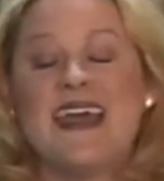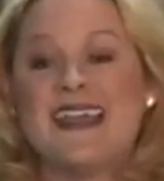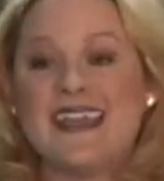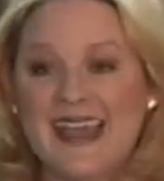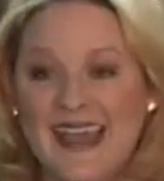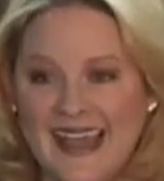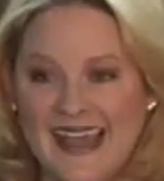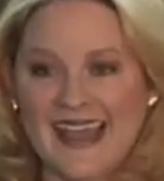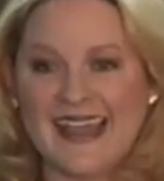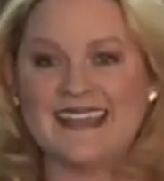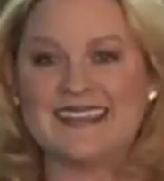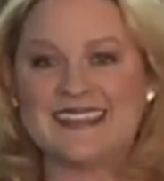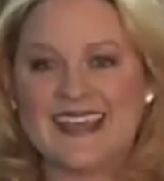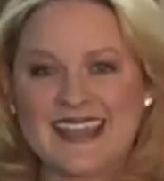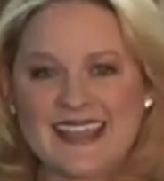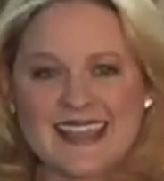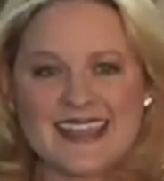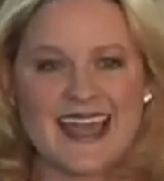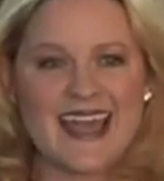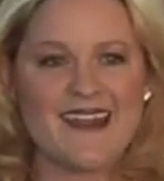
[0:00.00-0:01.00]
Yeah, it's
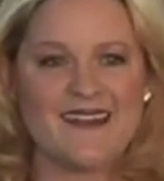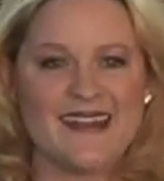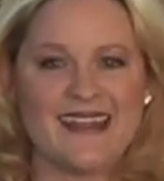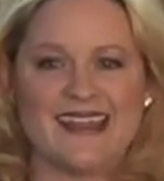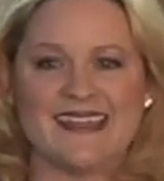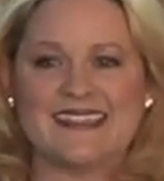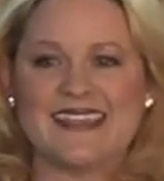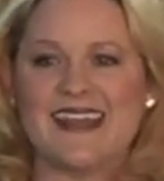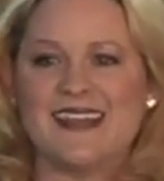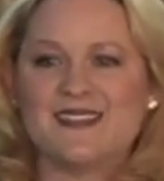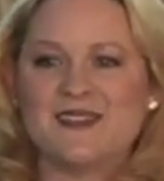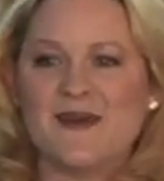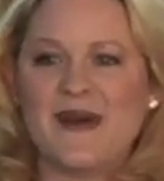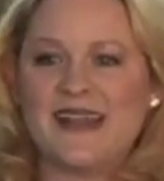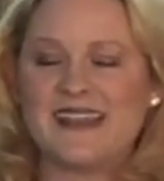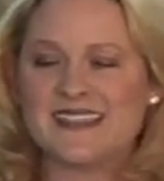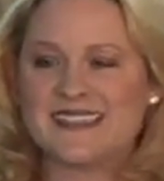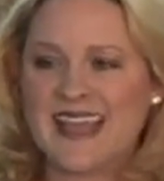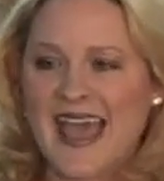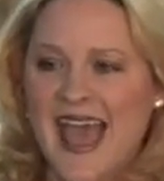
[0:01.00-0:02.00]
hilarious. And so
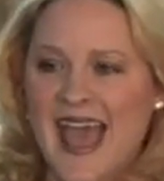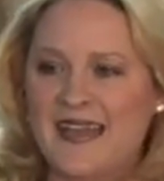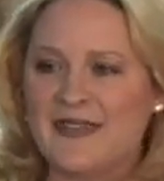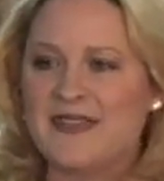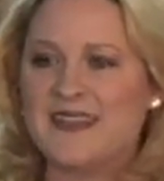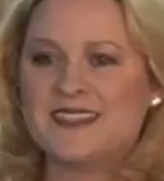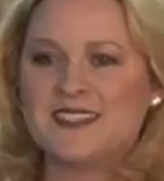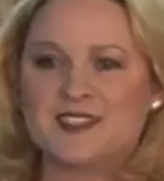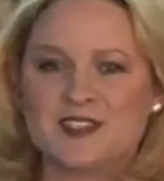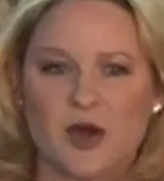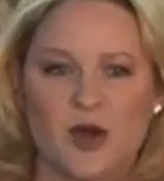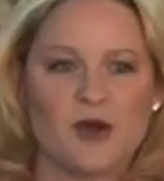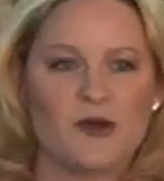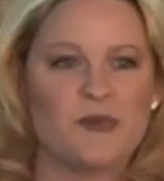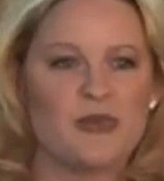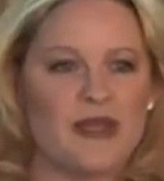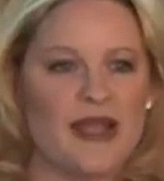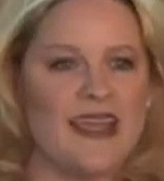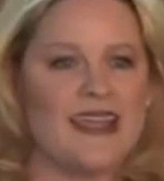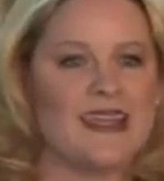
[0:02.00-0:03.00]
I just had this song
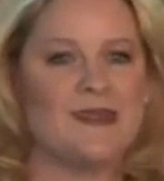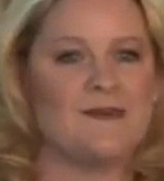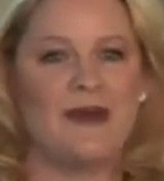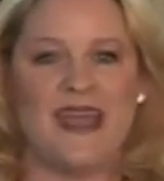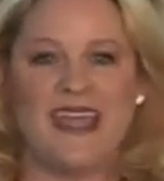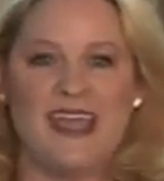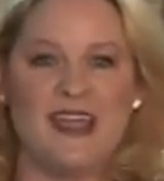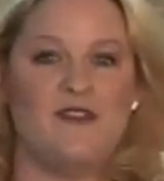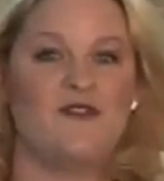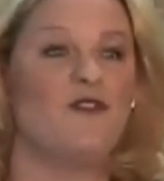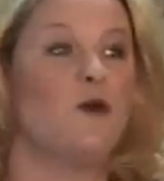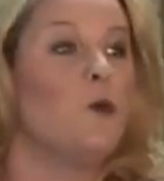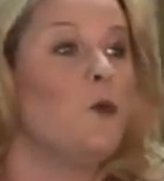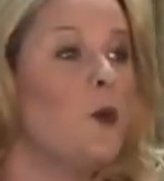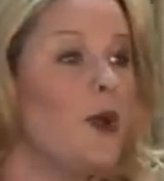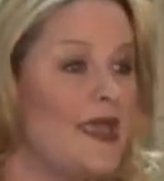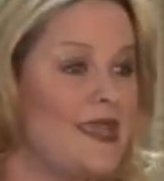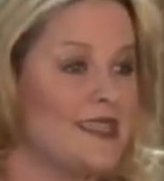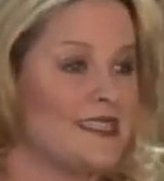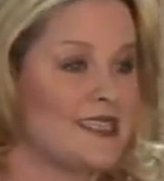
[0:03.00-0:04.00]
playing in my head for
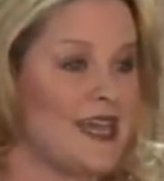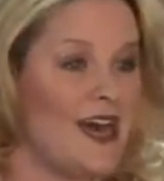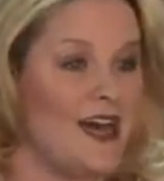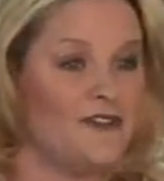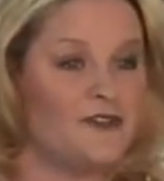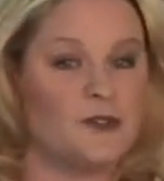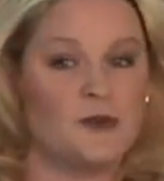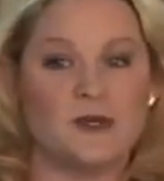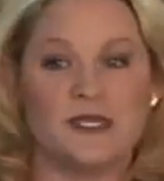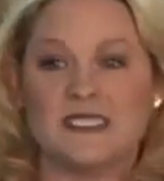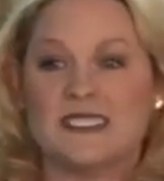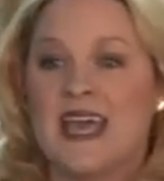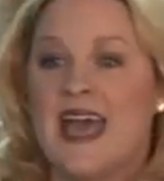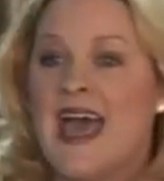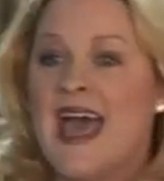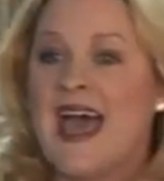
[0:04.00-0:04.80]
weeks afterwards.